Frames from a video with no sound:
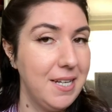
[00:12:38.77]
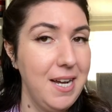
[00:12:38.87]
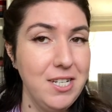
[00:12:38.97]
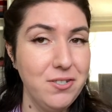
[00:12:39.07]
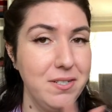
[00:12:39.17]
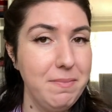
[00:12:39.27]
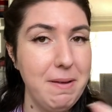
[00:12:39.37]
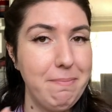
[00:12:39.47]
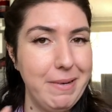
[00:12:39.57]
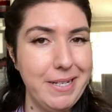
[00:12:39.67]
I tried my
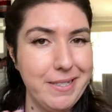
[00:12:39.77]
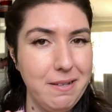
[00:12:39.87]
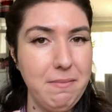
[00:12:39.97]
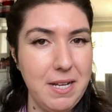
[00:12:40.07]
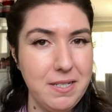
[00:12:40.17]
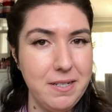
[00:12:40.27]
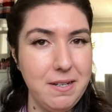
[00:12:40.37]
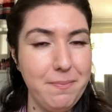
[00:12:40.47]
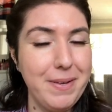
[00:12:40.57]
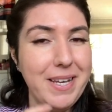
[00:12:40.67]
best to match it
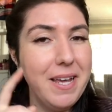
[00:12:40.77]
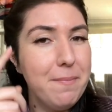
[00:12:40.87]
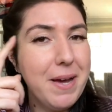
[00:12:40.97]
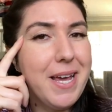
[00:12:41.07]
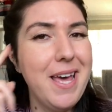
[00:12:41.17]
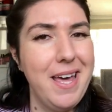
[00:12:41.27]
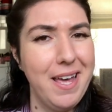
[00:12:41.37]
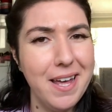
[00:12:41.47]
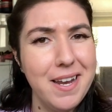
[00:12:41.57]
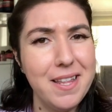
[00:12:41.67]
up. In my
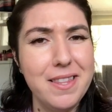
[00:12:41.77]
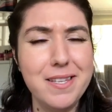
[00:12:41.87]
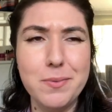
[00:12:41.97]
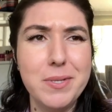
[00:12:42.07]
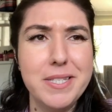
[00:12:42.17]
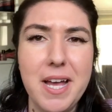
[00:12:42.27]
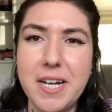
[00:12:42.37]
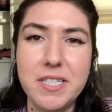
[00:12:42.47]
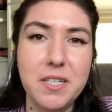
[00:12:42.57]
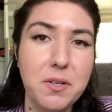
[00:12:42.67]
head, this was
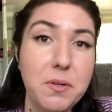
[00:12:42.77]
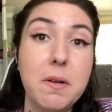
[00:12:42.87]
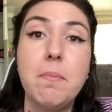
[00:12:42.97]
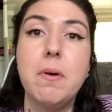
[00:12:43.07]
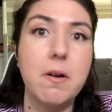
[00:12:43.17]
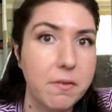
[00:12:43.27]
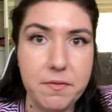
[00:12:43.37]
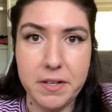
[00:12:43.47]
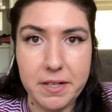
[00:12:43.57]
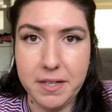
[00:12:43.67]
executed
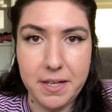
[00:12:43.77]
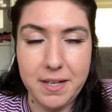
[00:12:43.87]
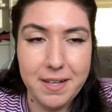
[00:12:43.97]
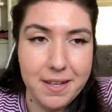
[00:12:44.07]
perfectly.